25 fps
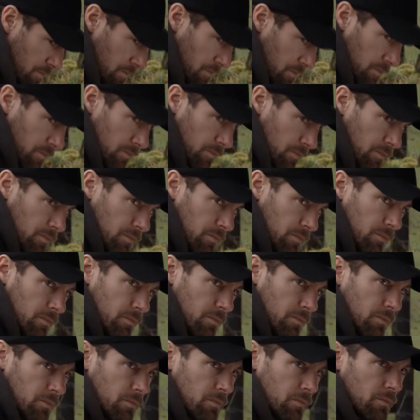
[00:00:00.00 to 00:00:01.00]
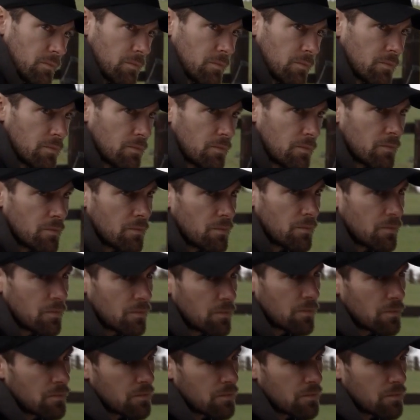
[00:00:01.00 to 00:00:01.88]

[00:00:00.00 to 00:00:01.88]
[no speech]